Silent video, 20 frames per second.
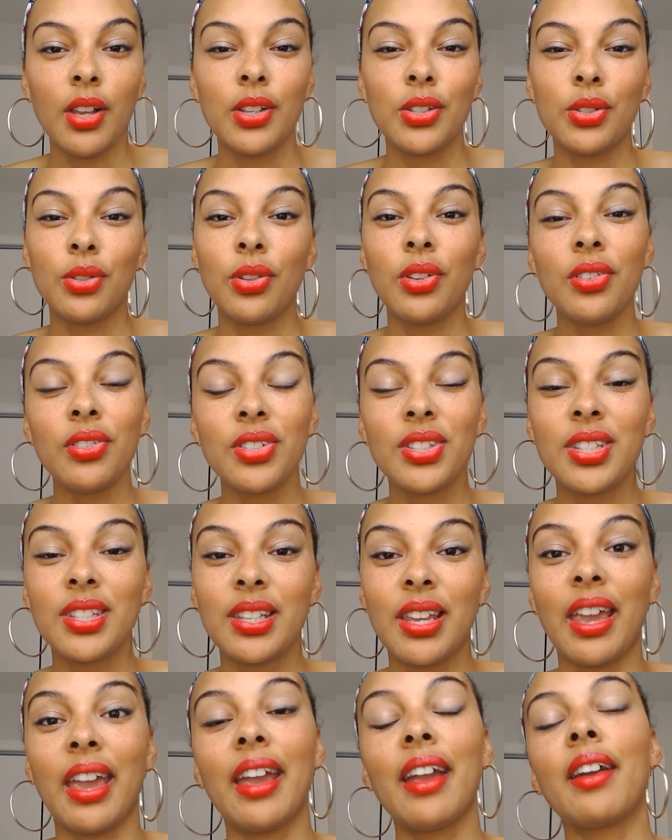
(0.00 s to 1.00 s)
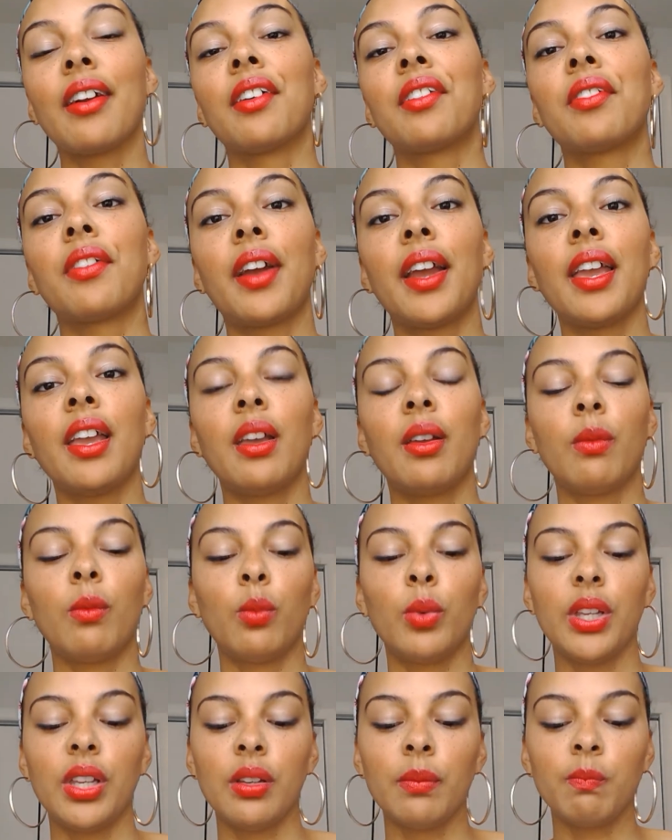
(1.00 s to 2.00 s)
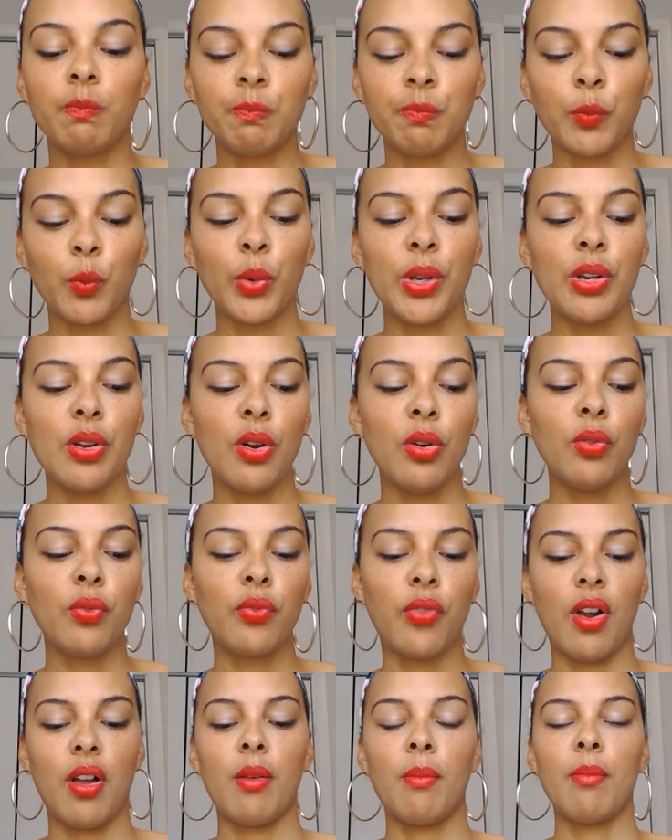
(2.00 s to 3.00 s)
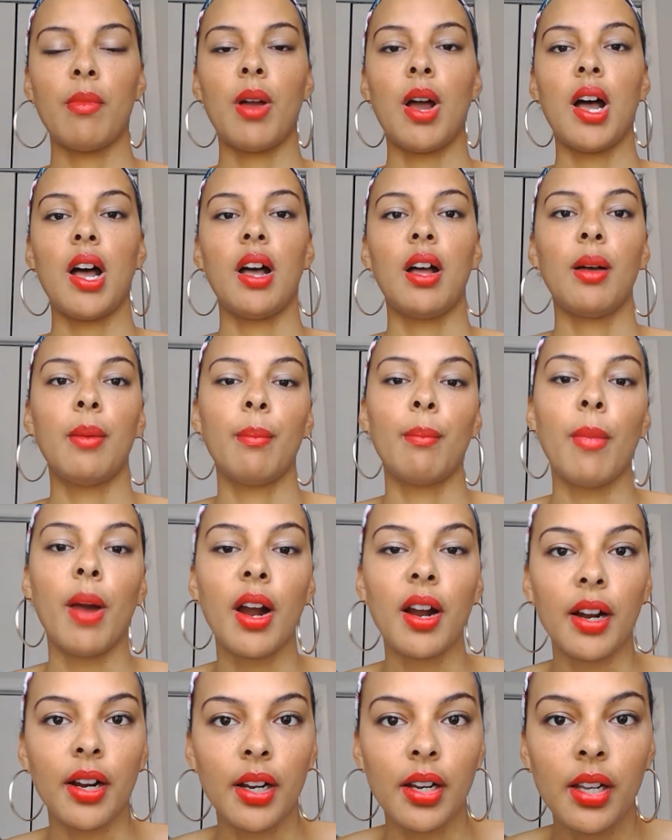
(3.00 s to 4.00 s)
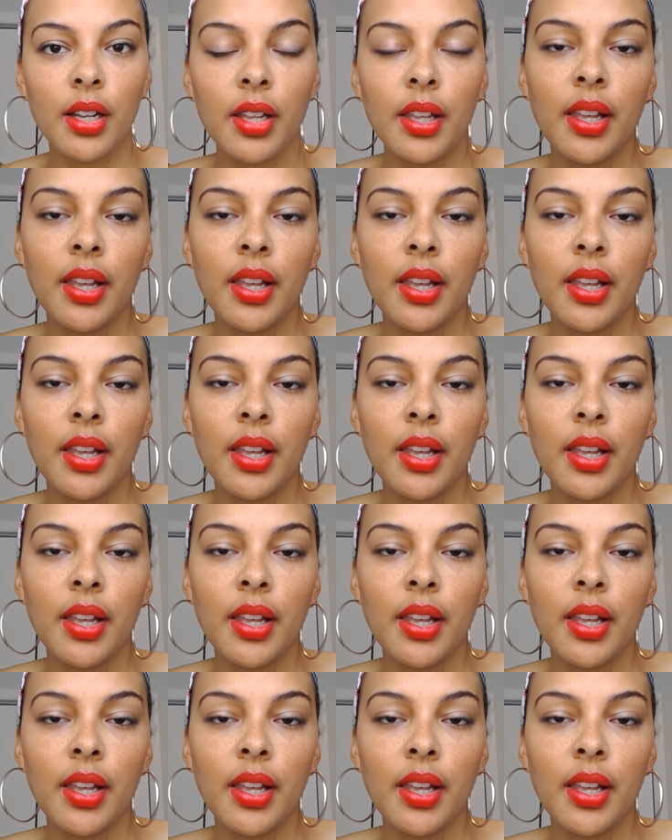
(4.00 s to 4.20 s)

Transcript: So they're scared, right? And we we know from uh, Mark,